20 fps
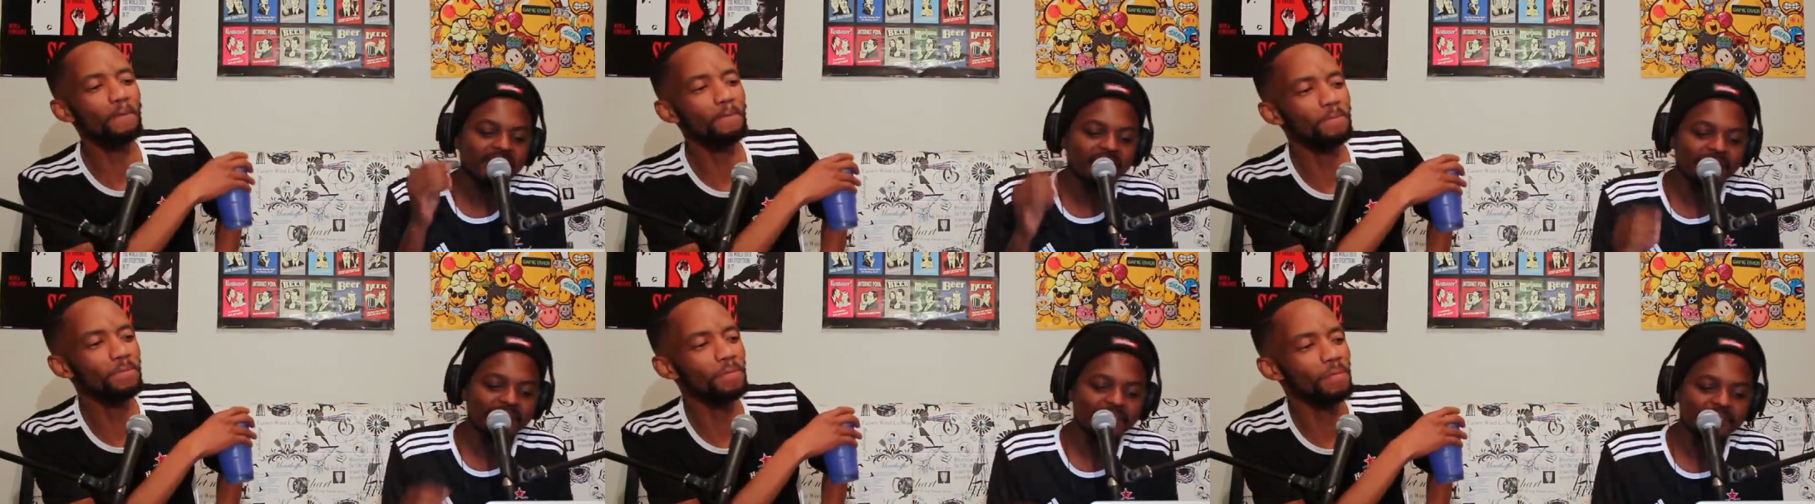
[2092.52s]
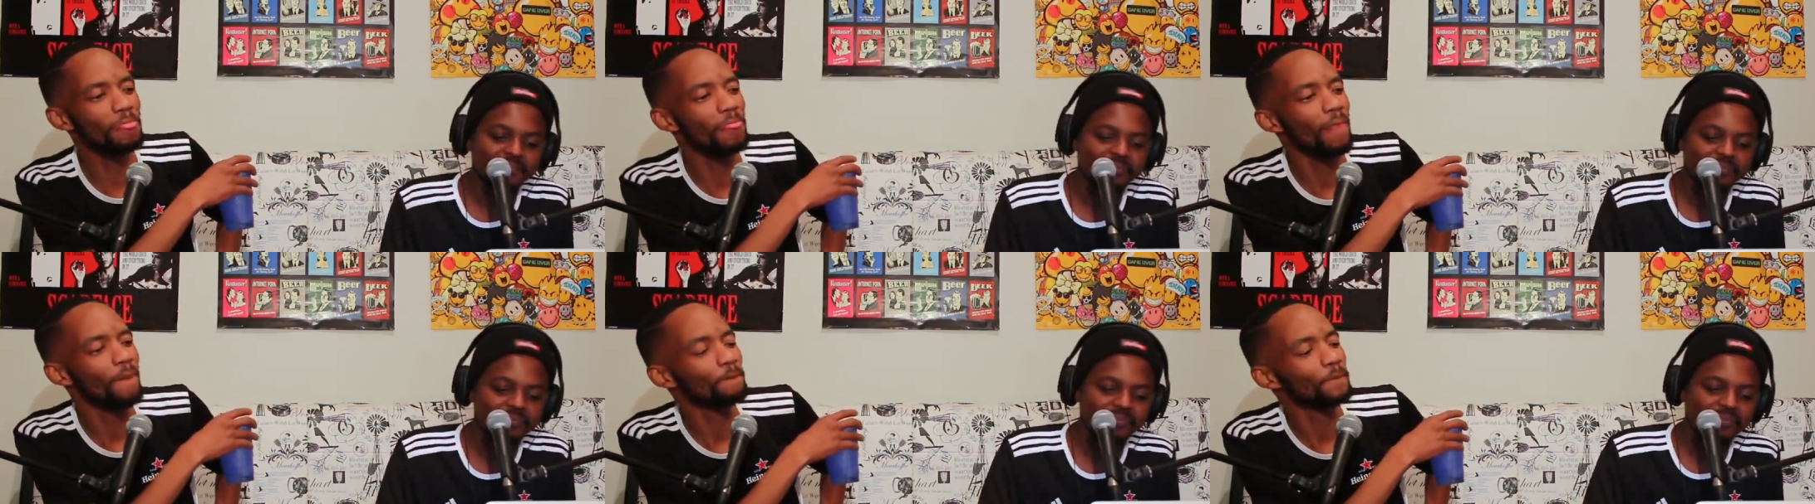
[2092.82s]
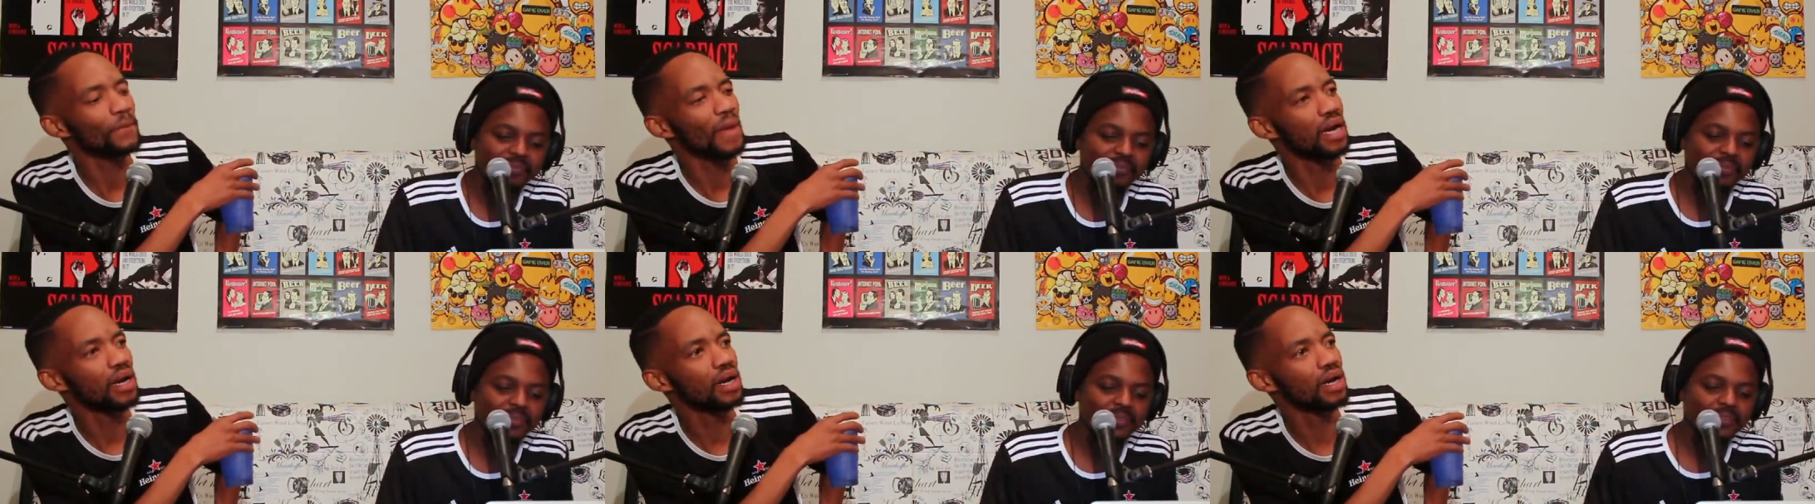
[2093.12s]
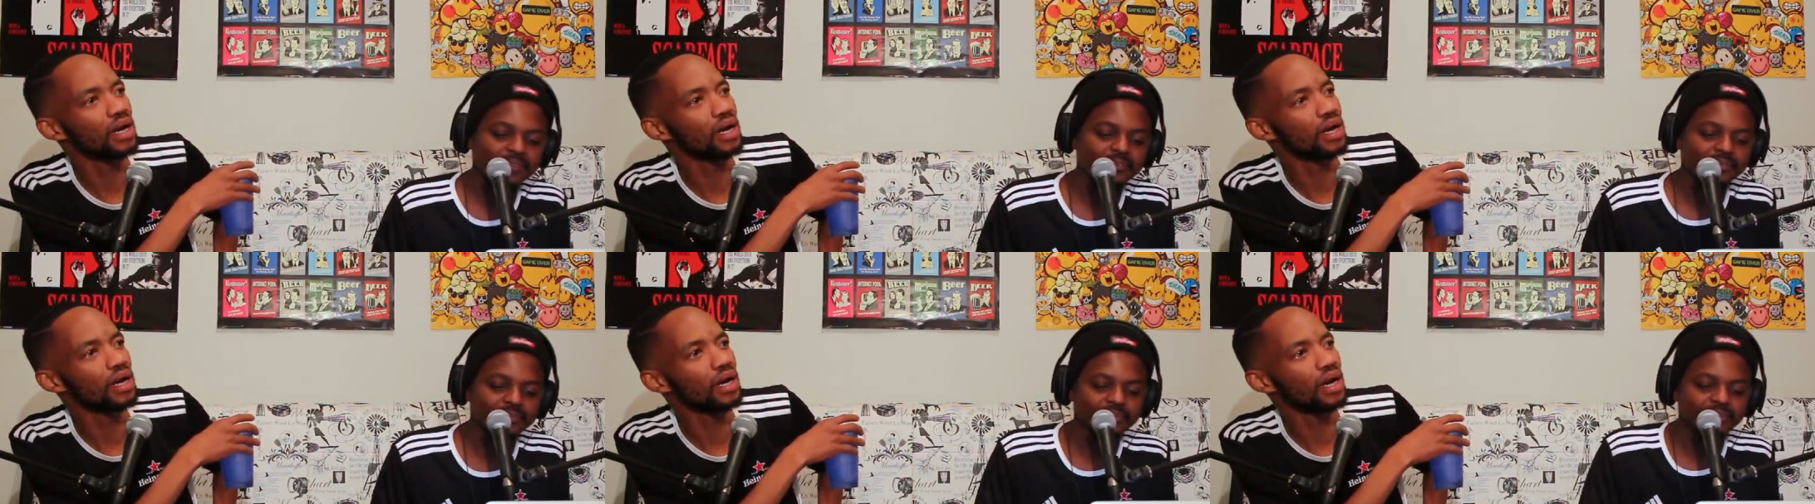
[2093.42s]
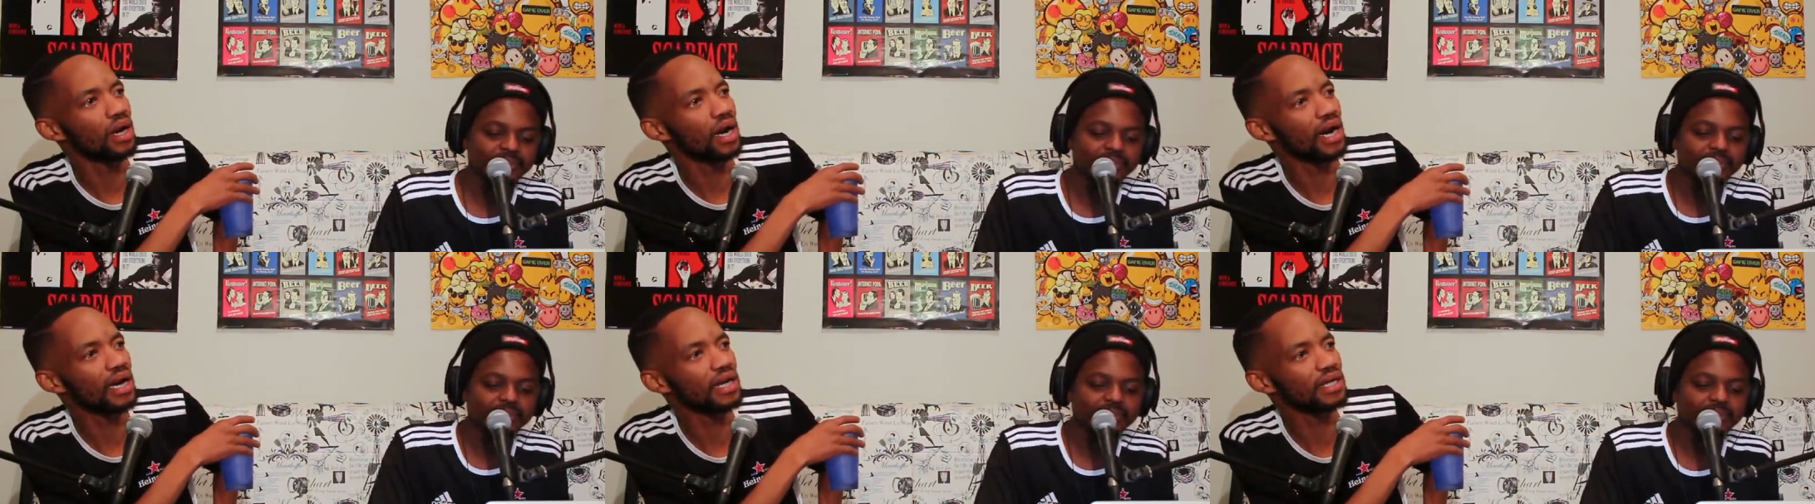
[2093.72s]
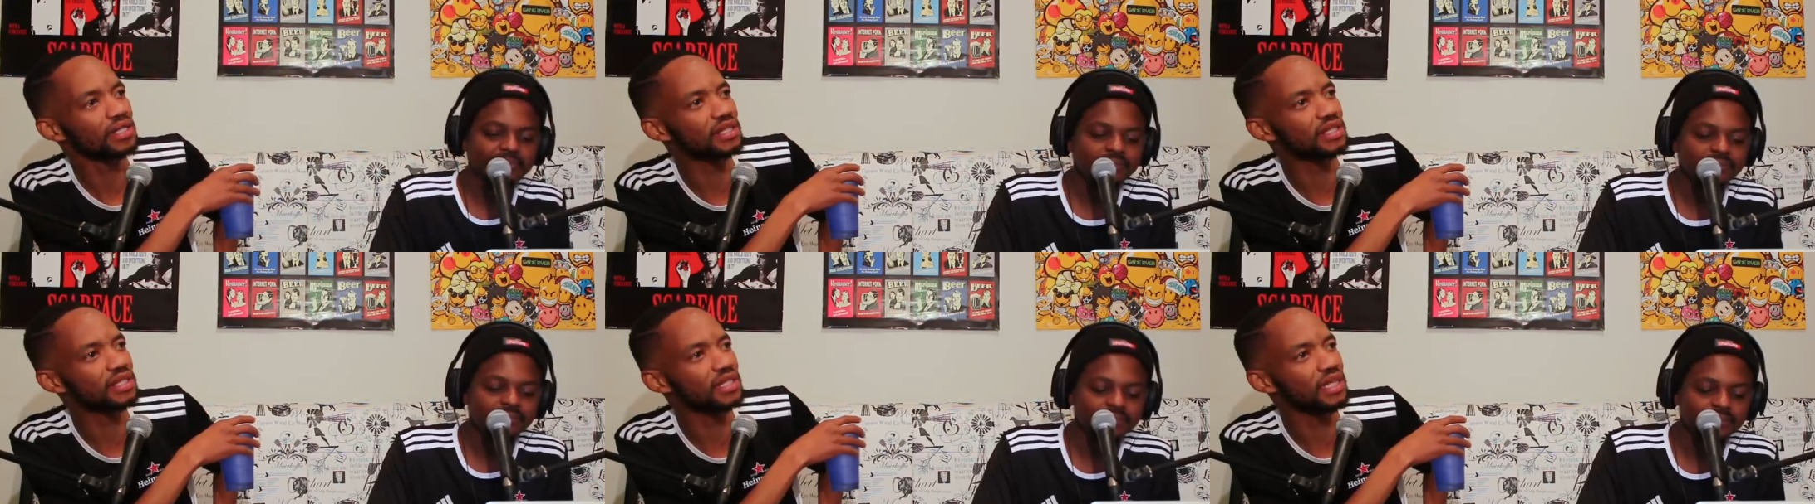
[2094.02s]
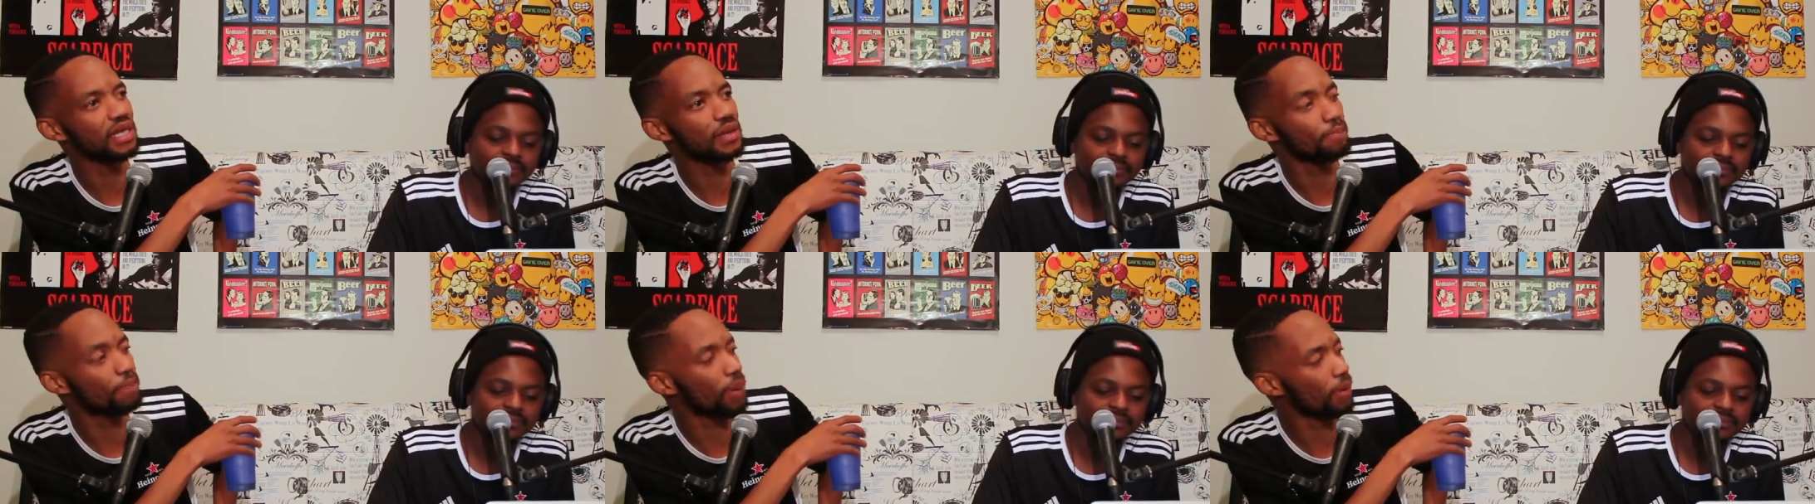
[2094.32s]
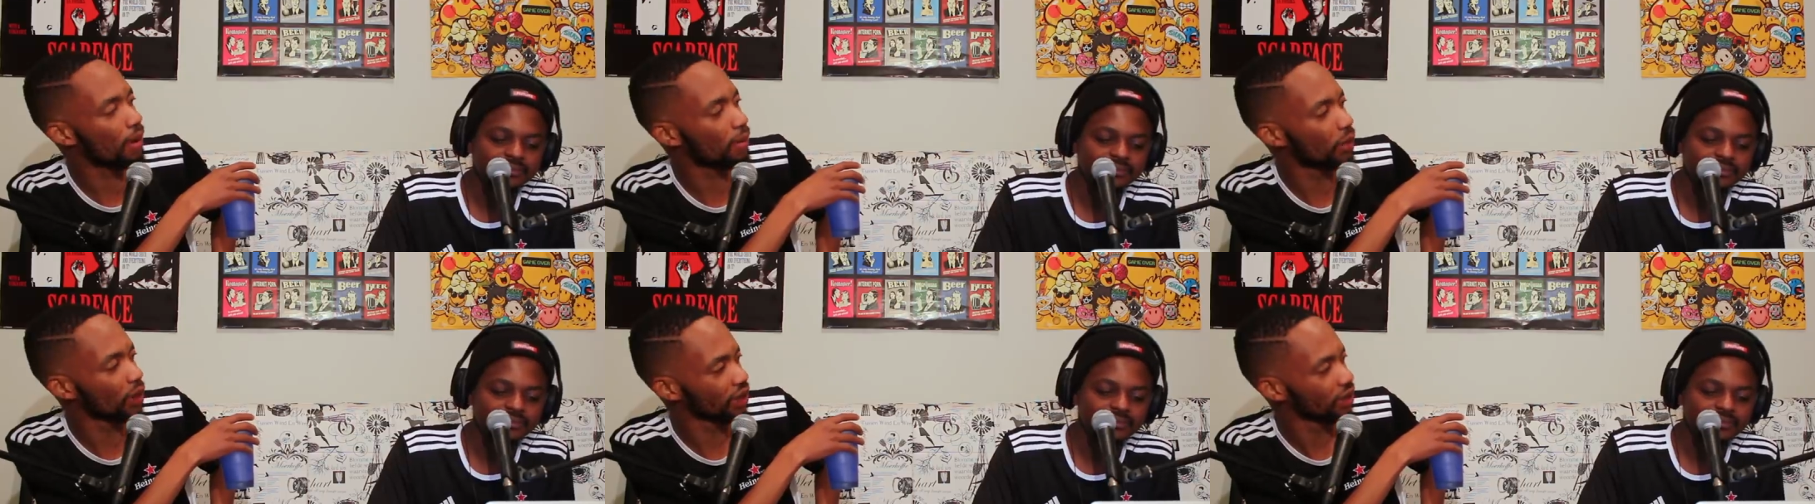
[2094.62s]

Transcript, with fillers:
Speaker 1: um, I'll say Mpoma